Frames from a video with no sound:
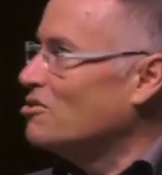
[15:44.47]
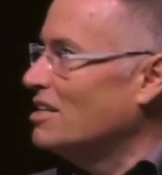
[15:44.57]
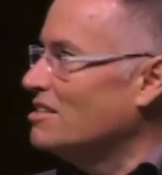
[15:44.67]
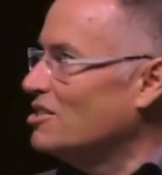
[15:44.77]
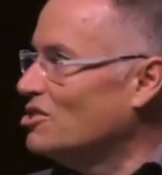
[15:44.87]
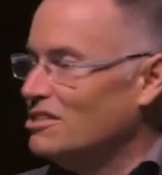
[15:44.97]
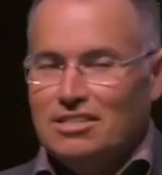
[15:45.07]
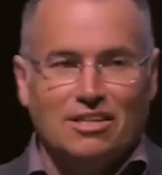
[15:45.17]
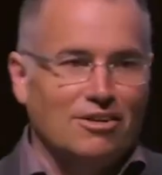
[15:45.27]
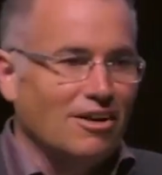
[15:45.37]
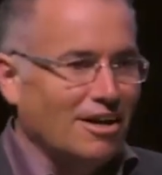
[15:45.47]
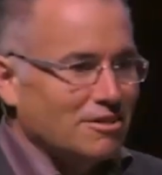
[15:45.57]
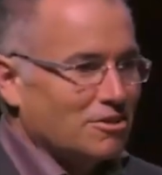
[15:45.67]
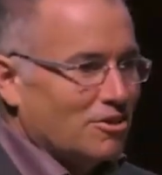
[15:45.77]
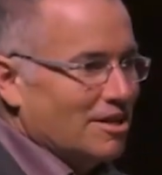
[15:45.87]
transitions here
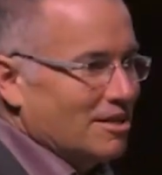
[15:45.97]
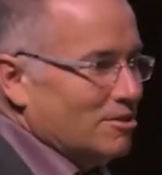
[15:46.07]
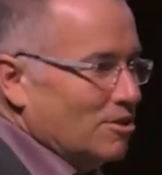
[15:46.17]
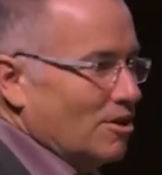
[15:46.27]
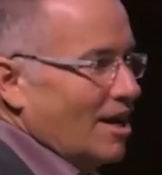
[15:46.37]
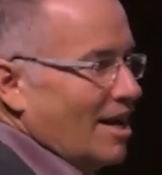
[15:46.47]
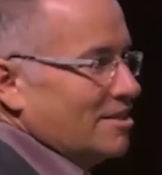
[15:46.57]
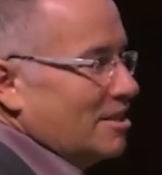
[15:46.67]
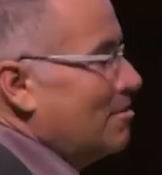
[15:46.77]
on the screen, and so I had